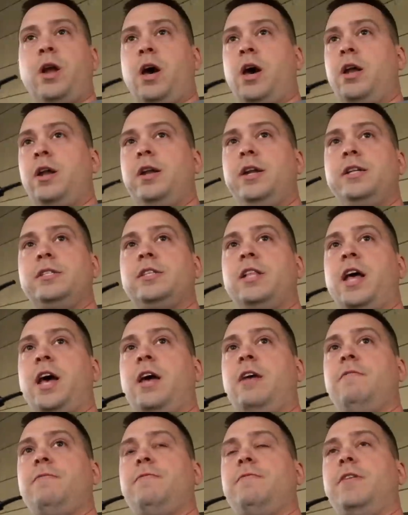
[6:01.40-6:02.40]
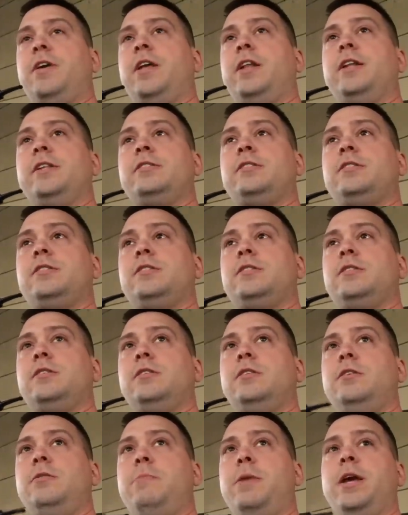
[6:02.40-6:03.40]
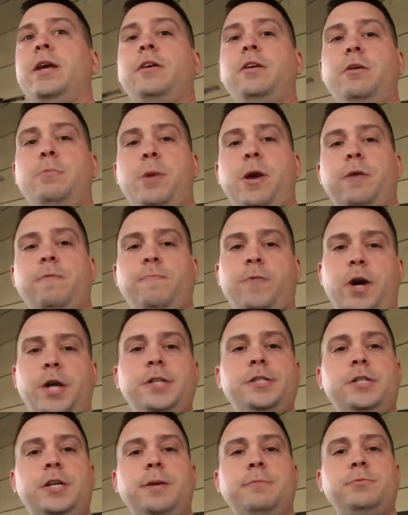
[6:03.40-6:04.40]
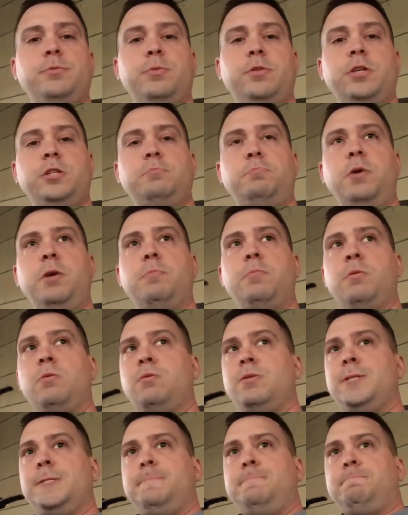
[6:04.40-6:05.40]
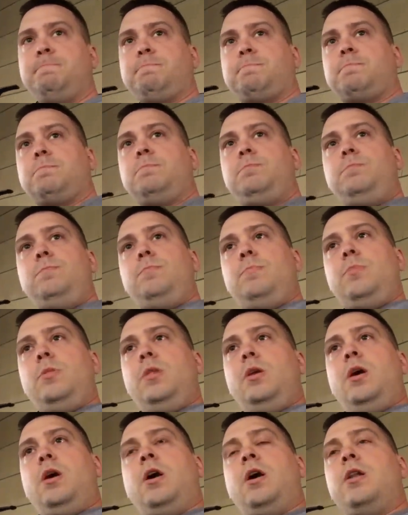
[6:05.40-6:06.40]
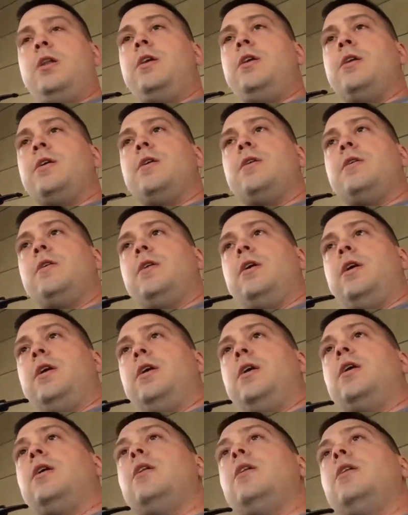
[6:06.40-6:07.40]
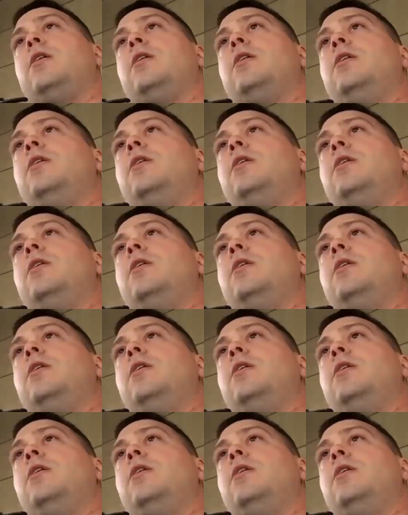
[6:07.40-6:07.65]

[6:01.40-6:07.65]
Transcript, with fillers: on in his life, and it's you make you make friendships with these people on here, and